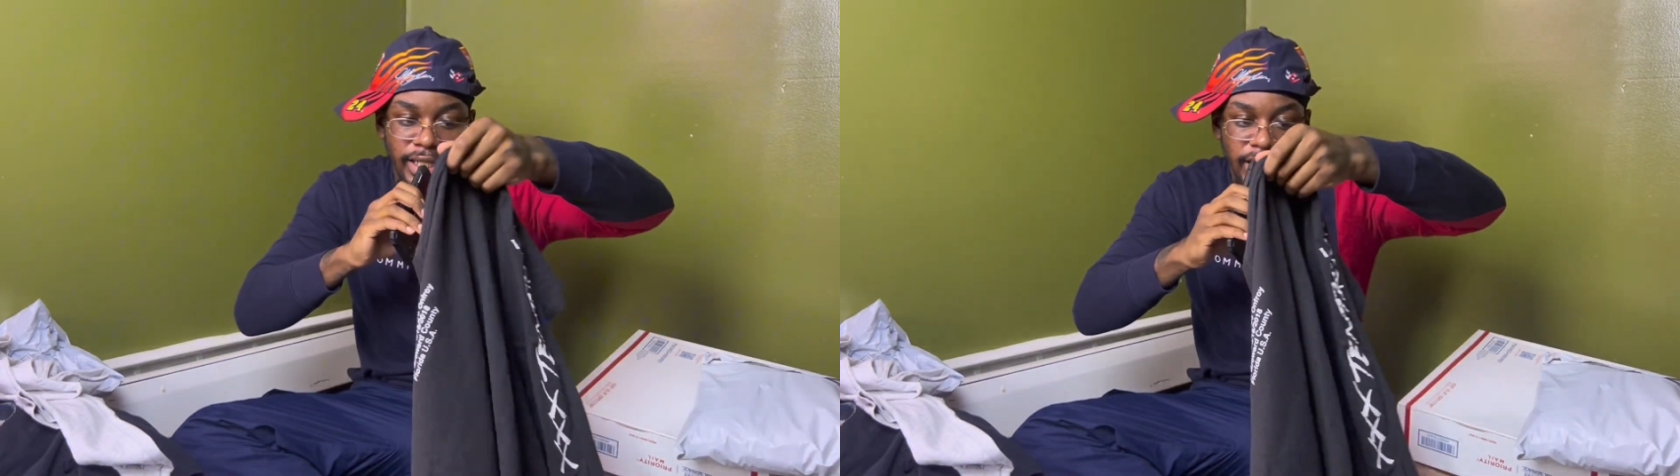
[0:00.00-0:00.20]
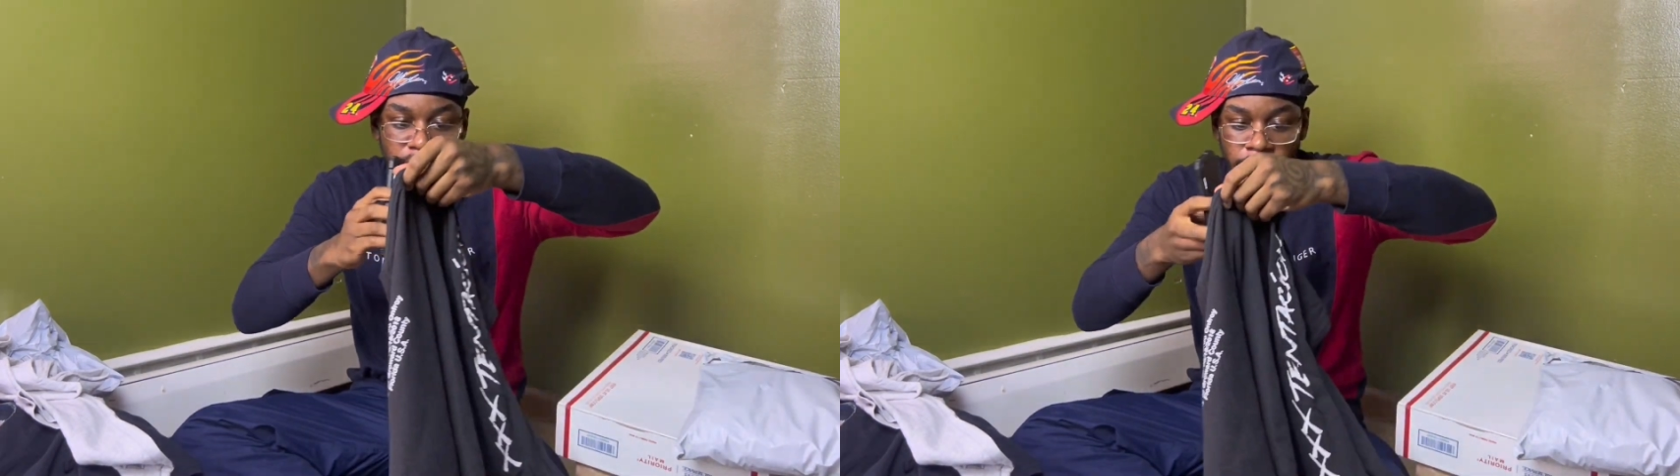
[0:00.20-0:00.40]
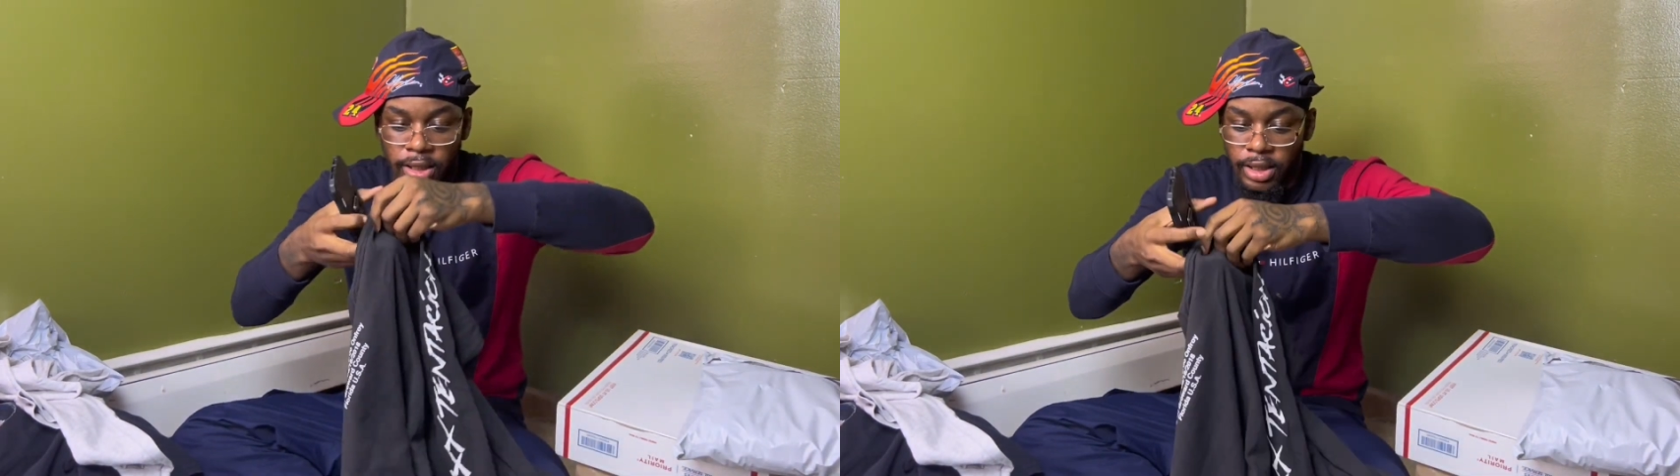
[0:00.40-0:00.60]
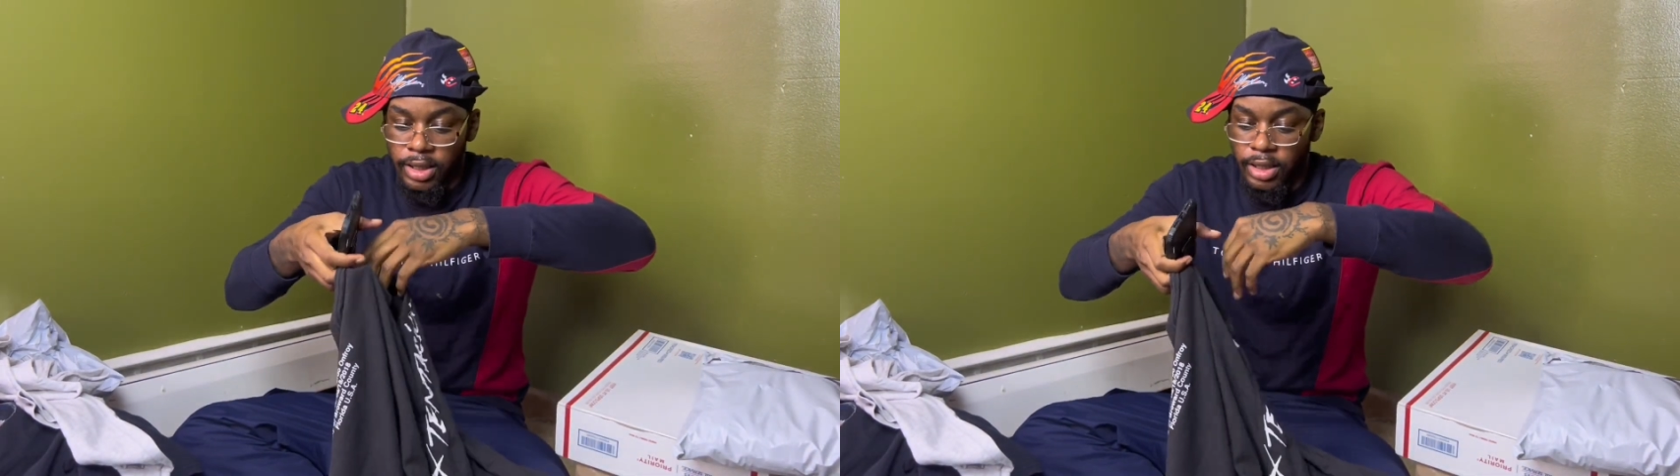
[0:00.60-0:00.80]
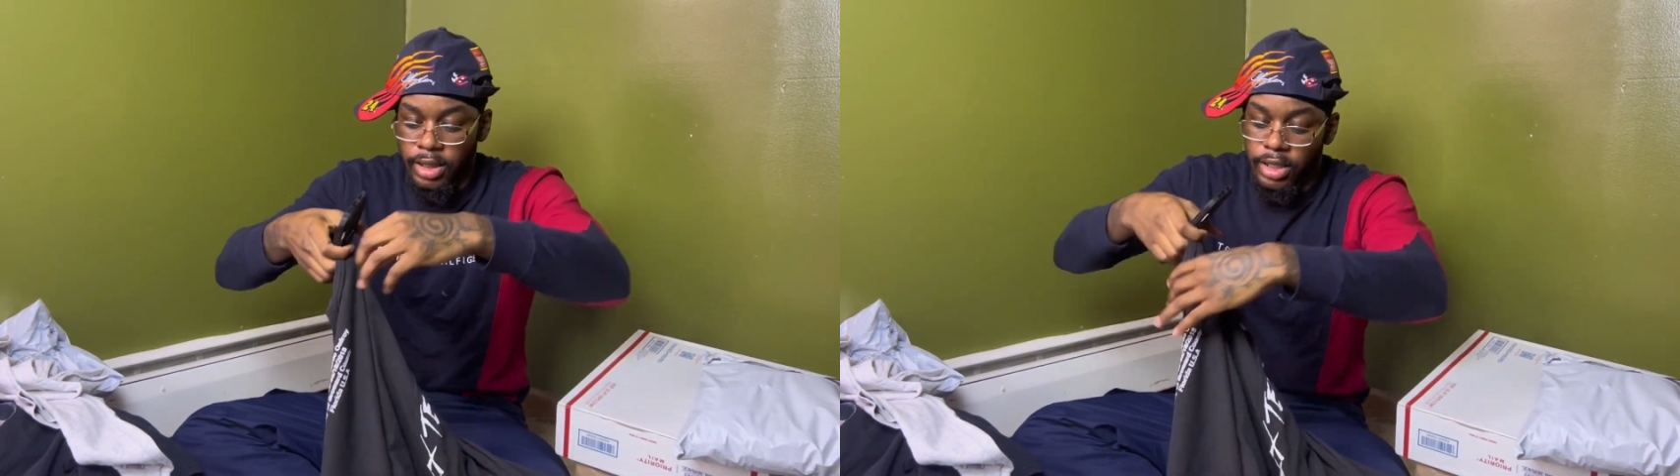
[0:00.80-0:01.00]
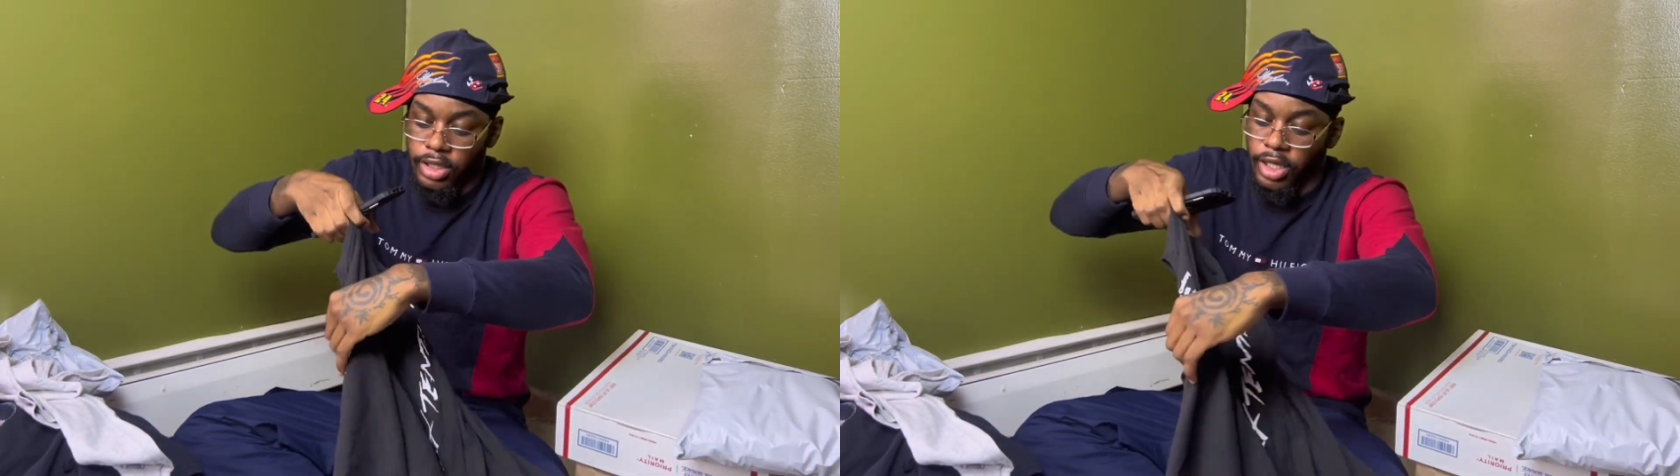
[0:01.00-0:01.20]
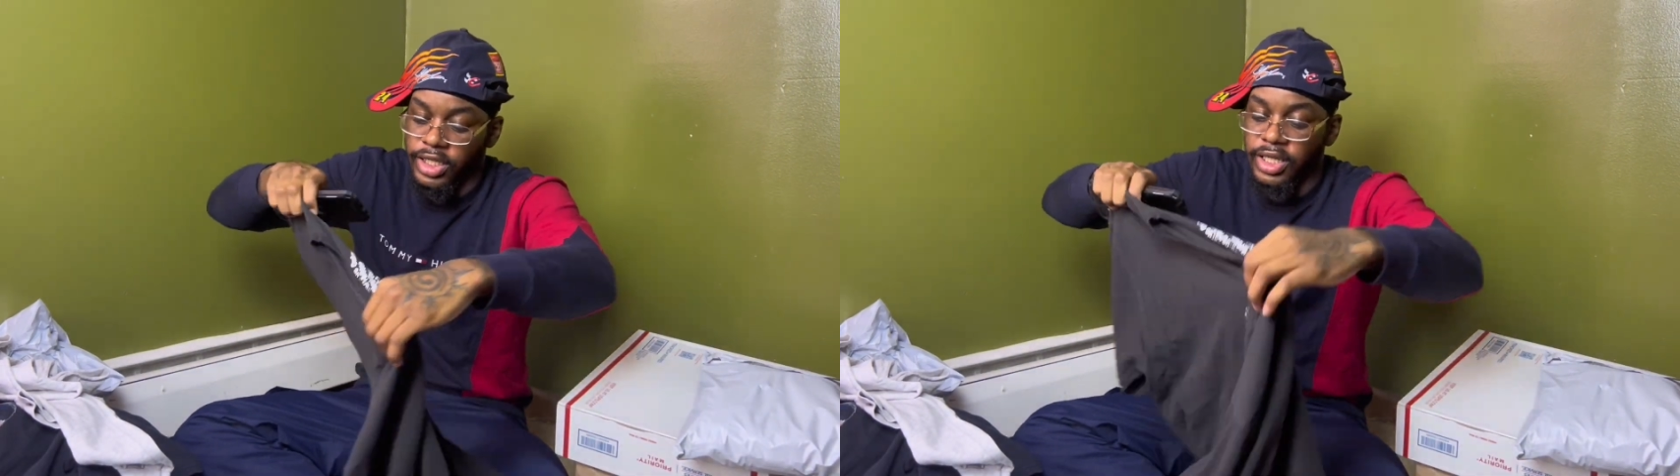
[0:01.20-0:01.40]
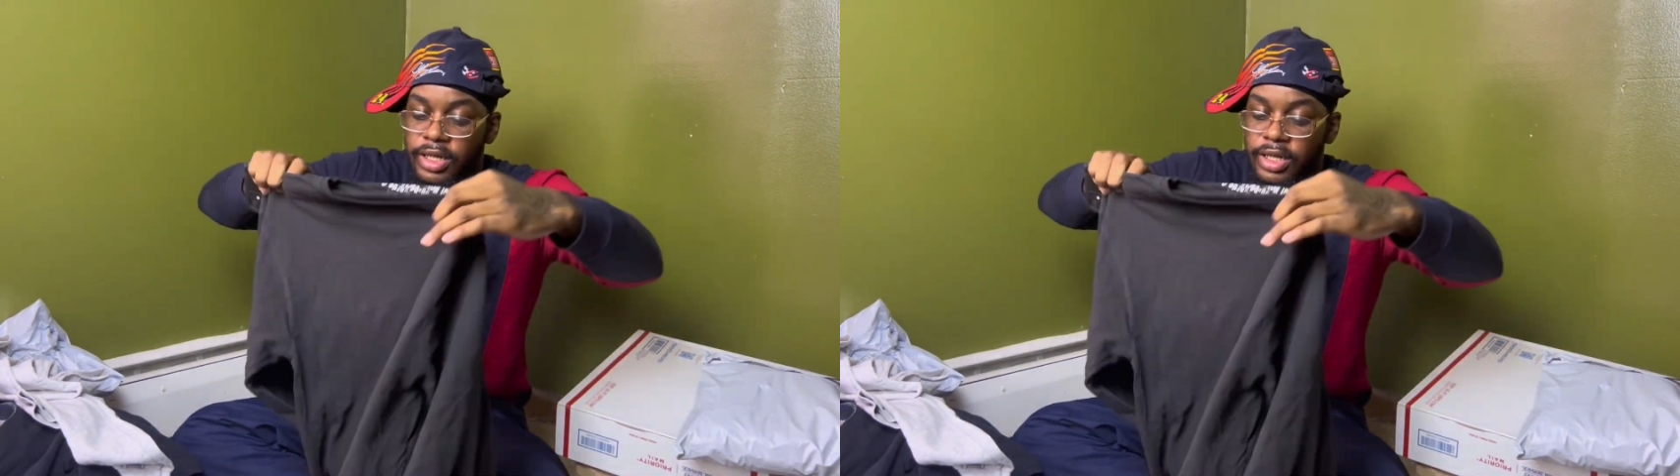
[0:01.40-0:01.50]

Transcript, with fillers: T. Y'all see